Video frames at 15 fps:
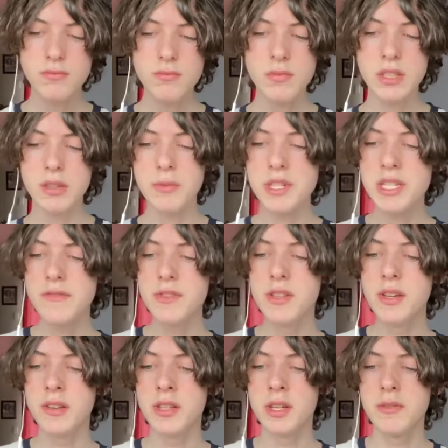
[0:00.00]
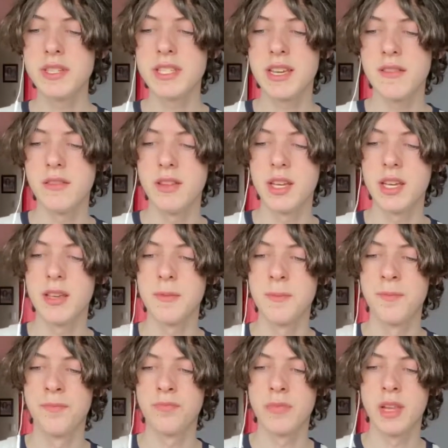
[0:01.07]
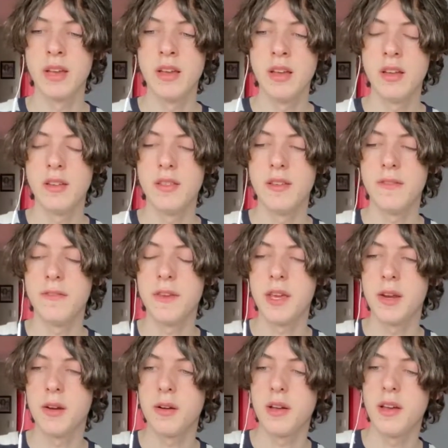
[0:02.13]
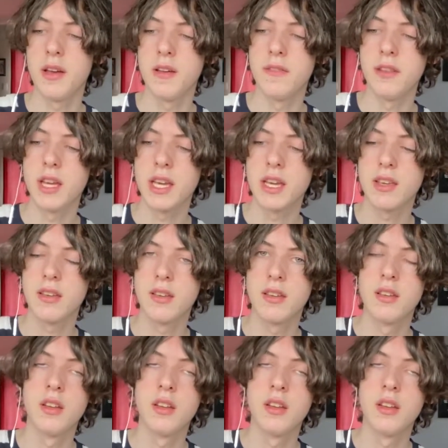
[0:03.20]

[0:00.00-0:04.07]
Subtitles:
which, if you don't know, it's kind of like the fear of like